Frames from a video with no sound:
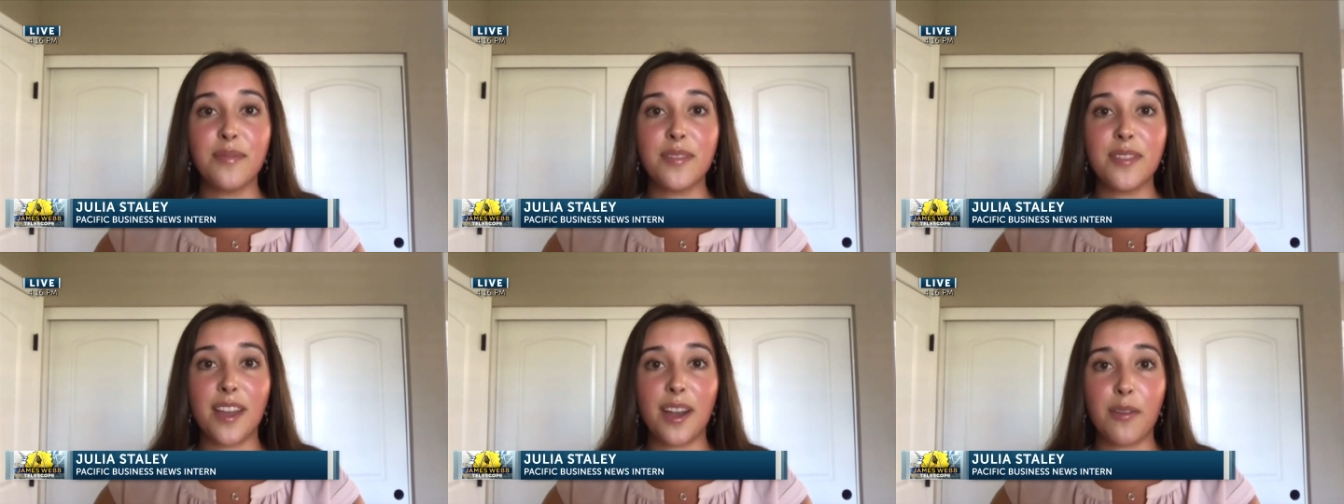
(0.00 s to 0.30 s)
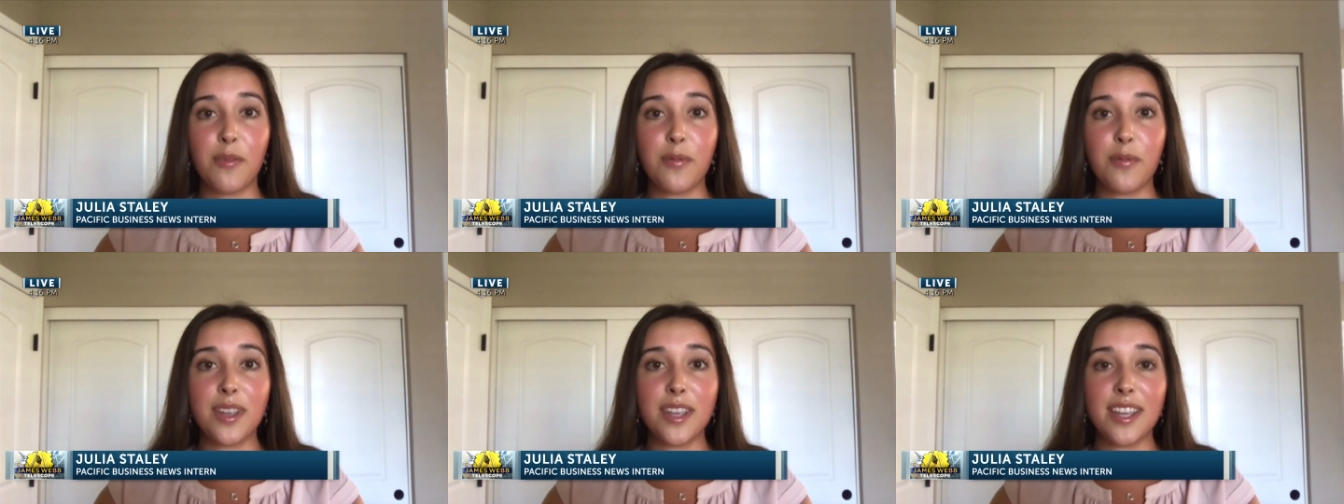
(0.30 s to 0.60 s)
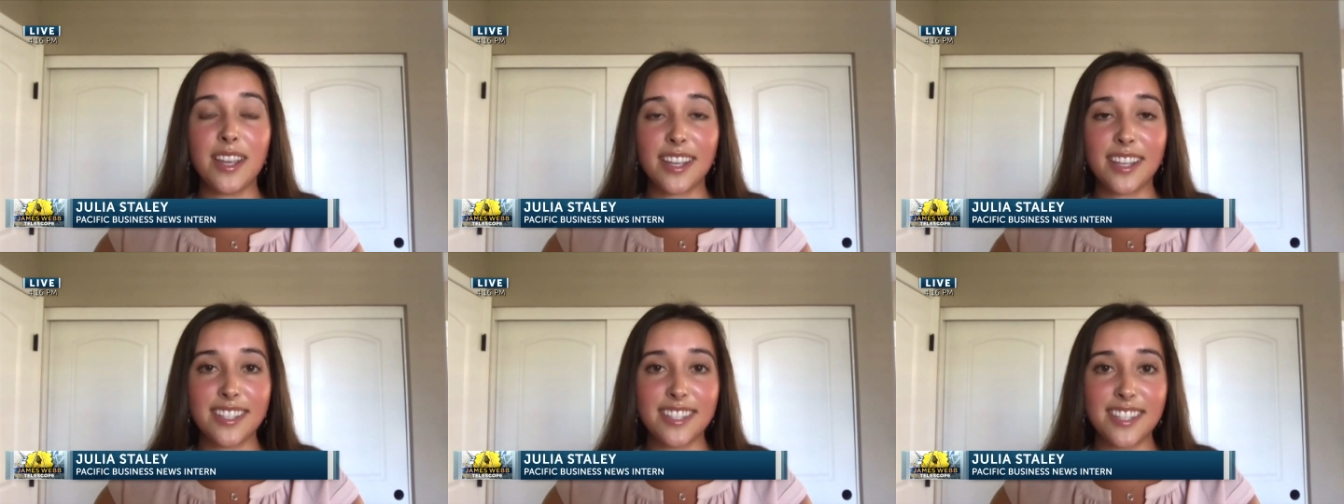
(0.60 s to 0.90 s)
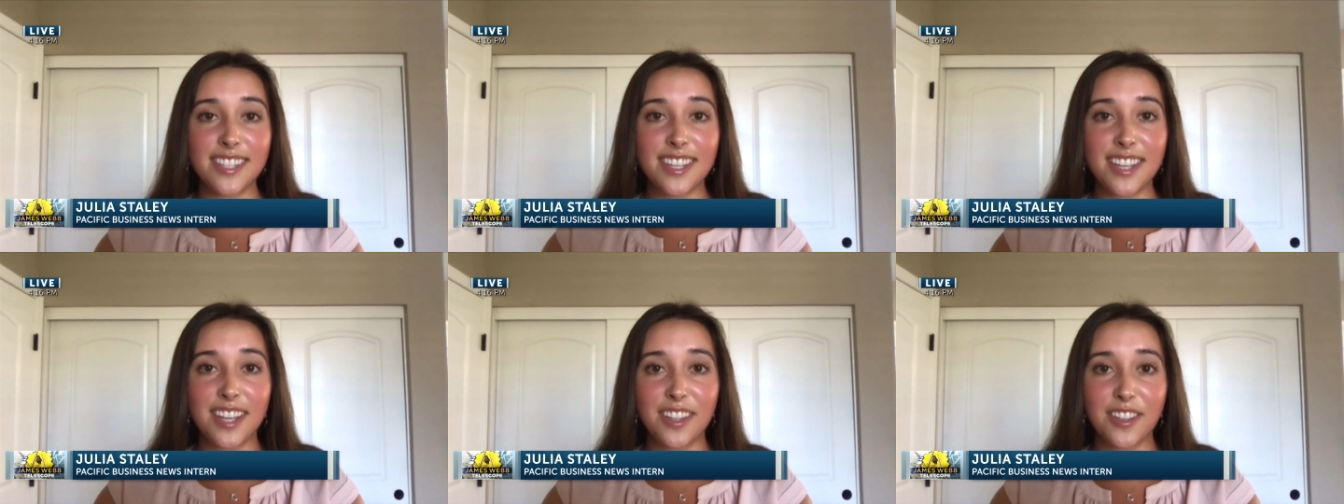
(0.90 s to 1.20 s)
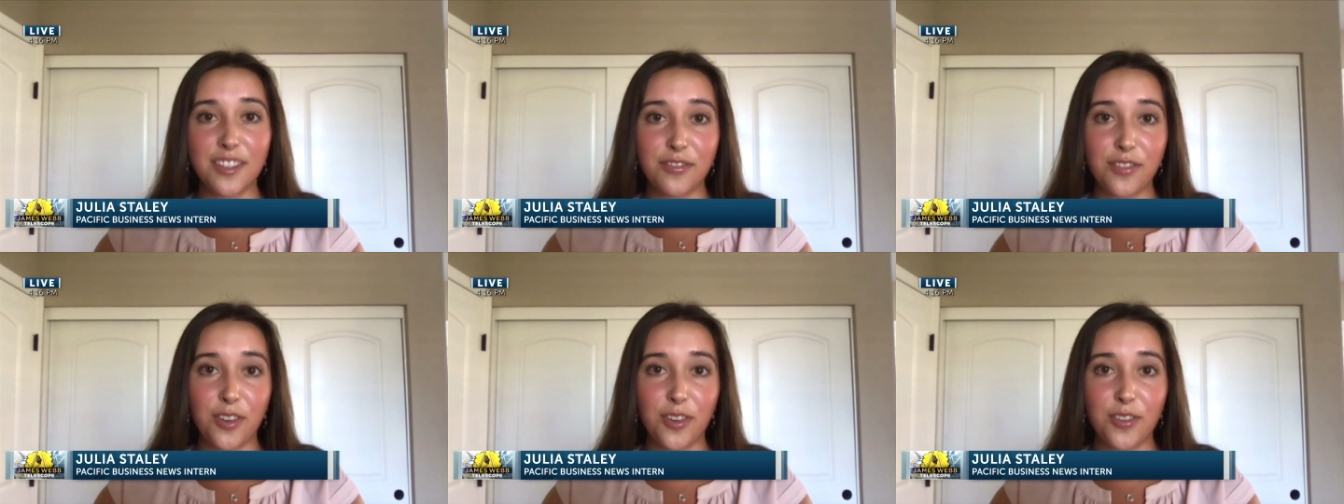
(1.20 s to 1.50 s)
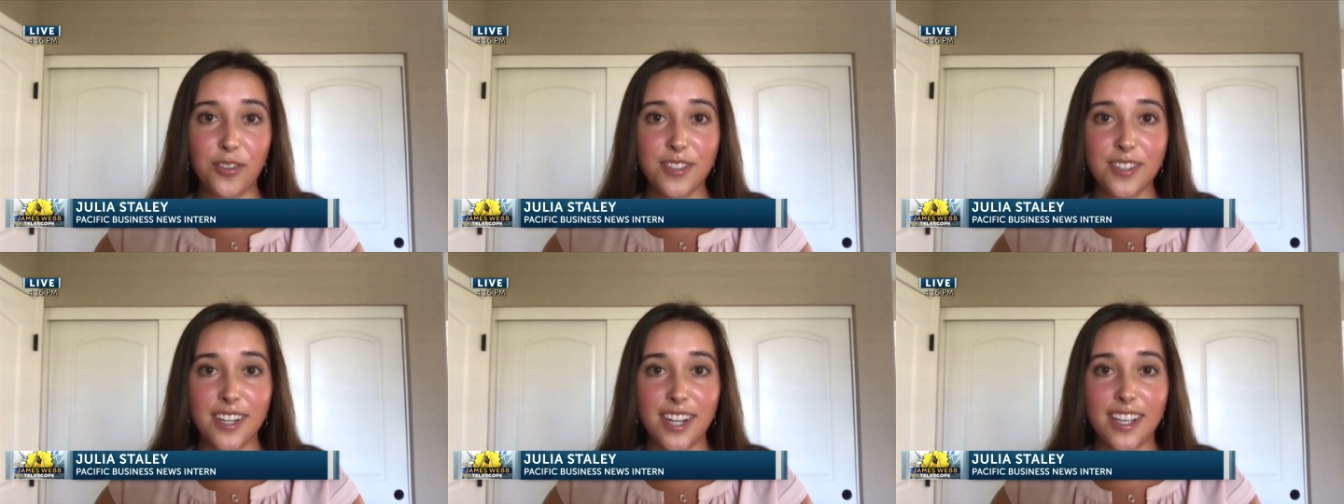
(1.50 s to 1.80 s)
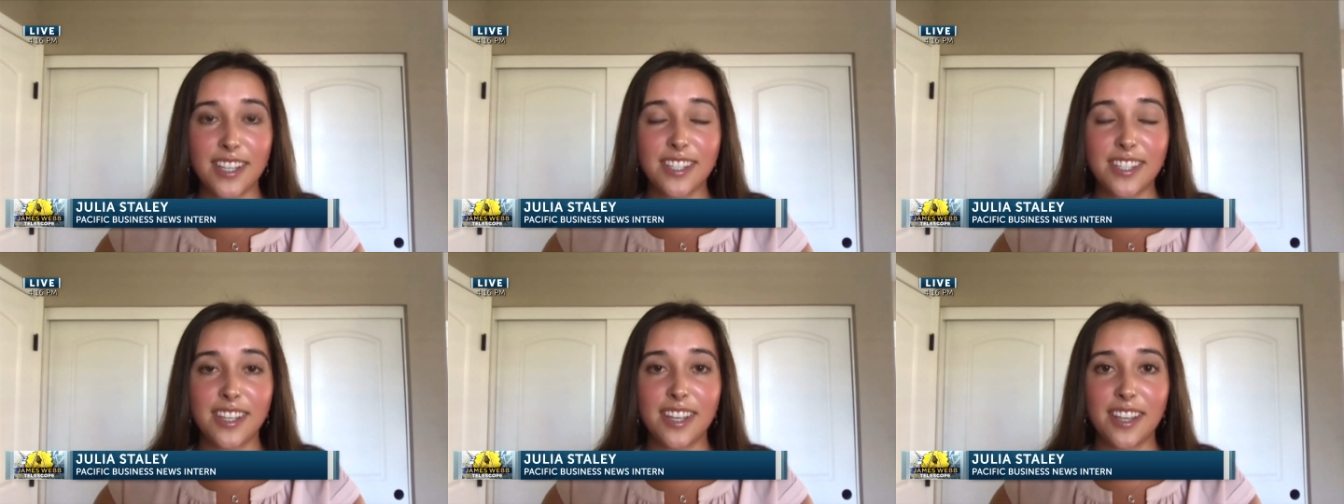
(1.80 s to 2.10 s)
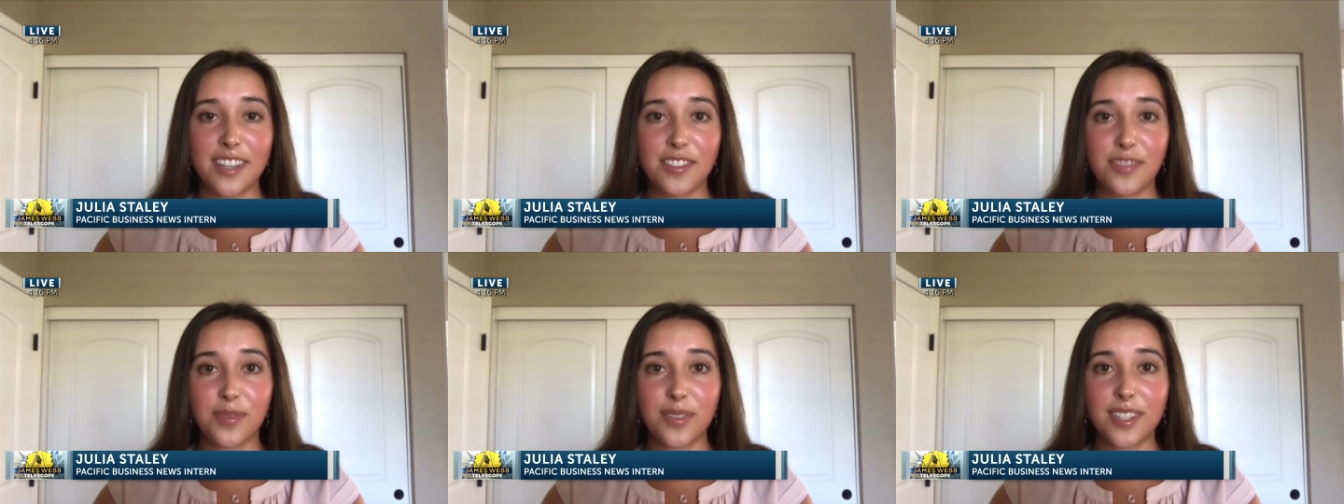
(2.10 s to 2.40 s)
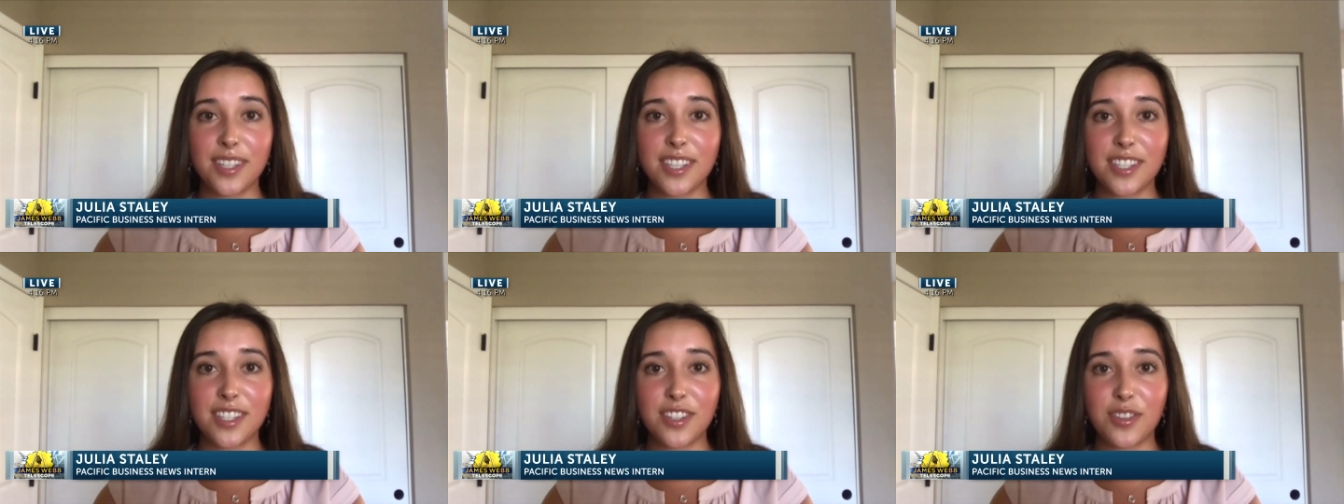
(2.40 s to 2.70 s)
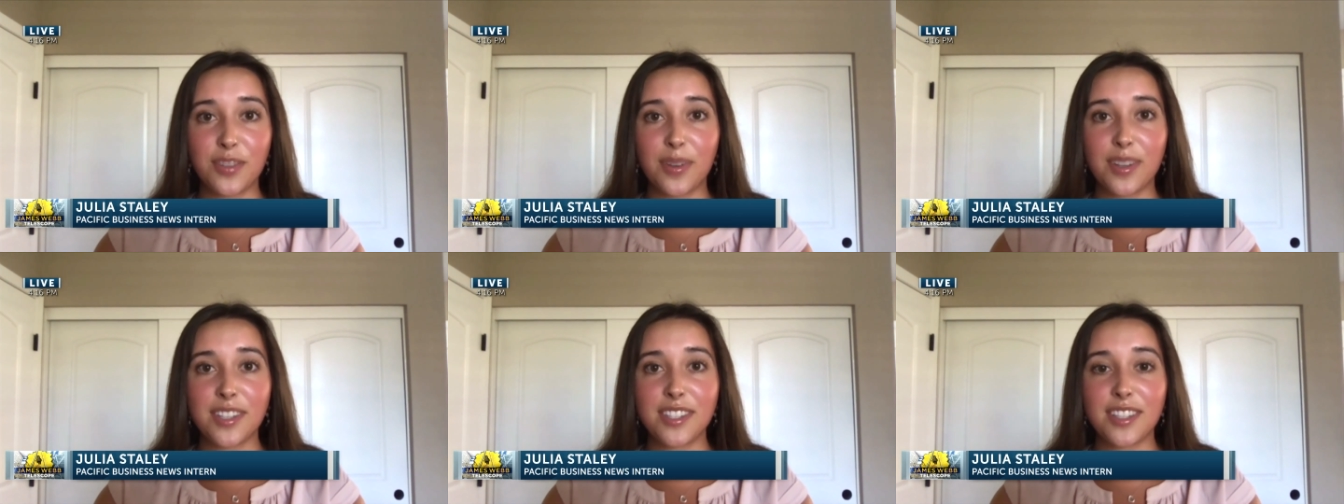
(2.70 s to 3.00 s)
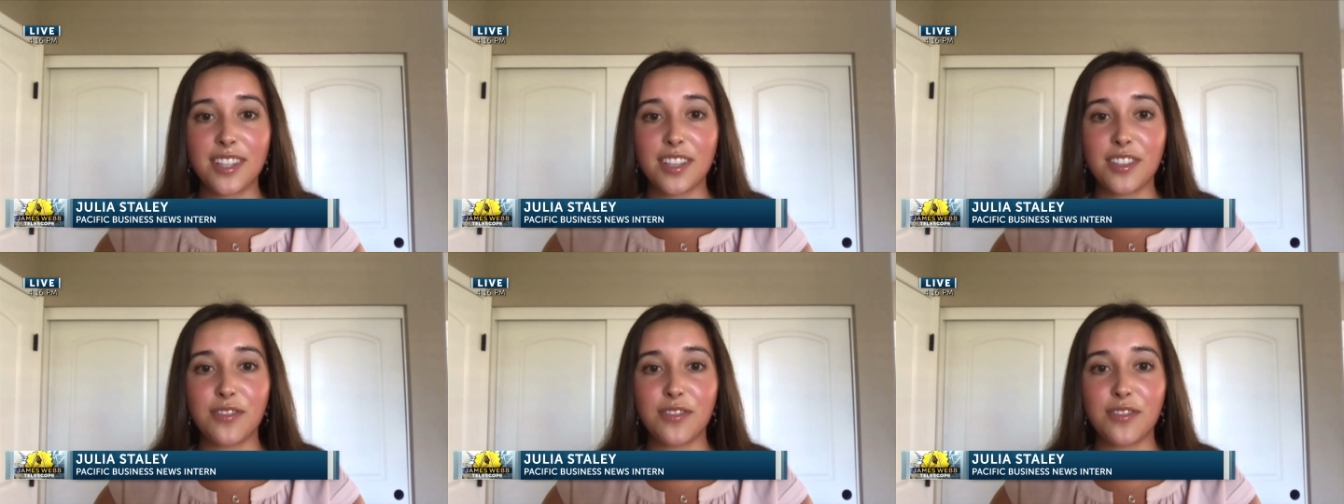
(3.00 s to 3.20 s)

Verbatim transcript: that we can see in the photos NASA has released to us thus